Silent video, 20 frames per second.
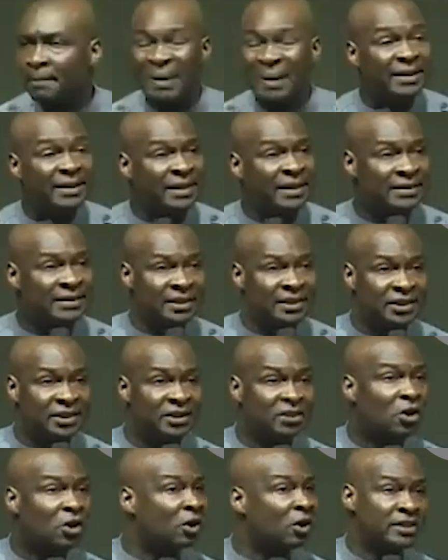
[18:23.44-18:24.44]
By this
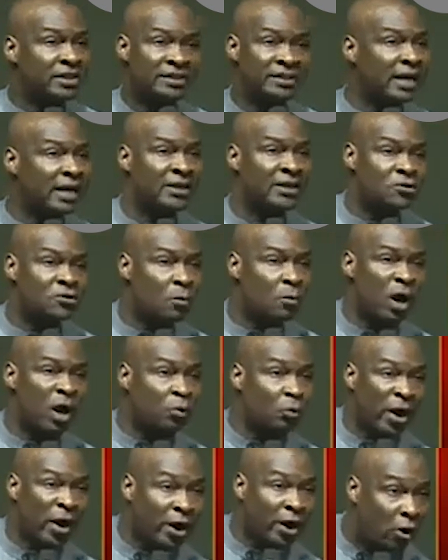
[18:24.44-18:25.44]
teaching, God is telling
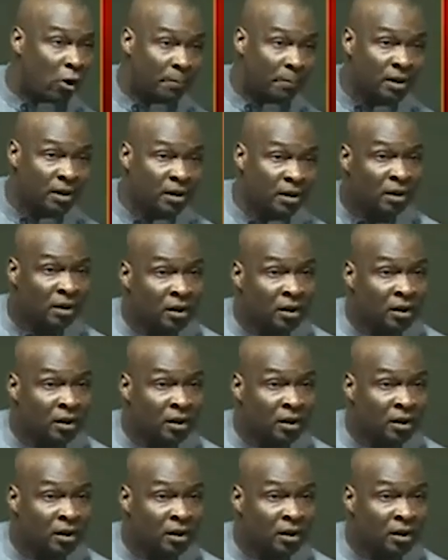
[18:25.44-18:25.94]
someone, wake up.